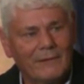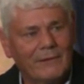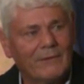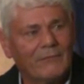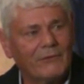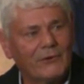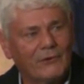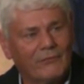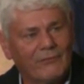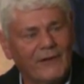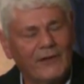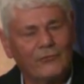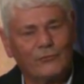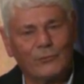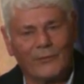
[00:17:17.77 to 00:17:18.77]
You're
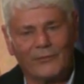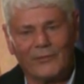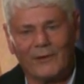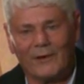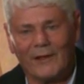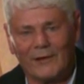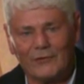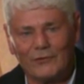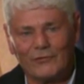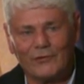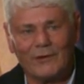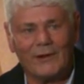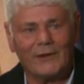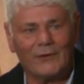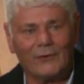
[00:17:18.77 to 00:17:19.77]
faced with the
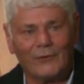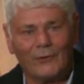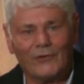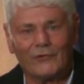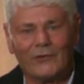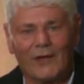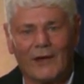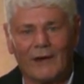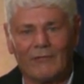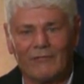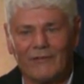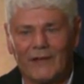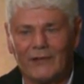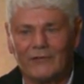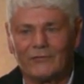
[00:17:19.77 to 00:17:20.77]
legislator who he's got to
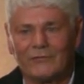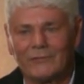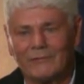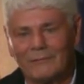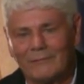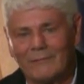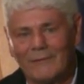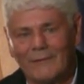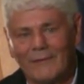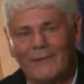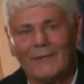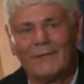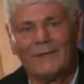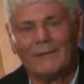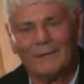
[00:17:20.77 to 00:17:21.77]
face
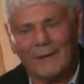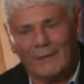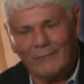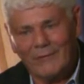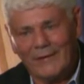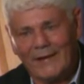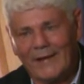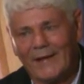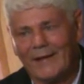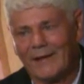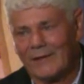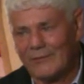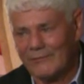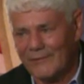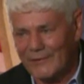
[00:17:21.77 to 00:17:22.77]
every day
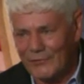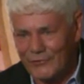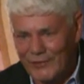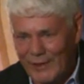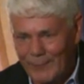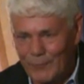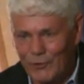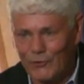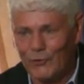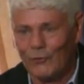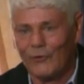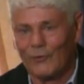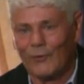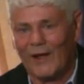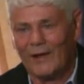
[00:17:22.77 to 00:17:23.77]
and convince them to
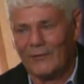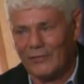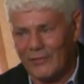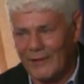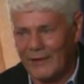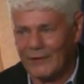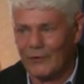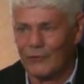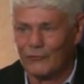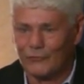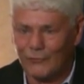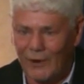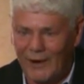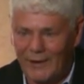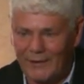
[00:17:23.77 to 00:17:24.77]
do the right thing. It's
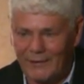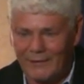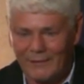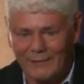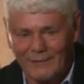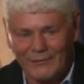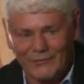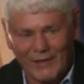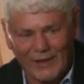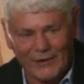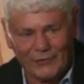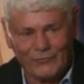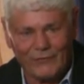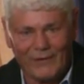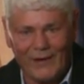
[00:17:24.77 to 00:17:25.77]
trying to
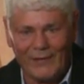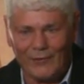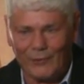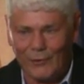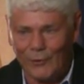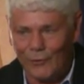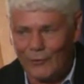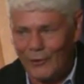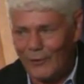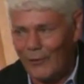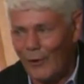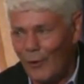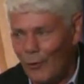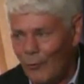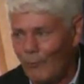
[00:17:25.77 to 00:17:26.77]
satisfy their own
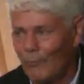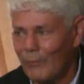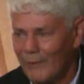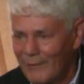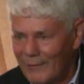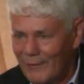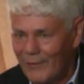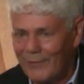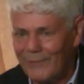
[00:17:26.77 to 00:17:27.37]
home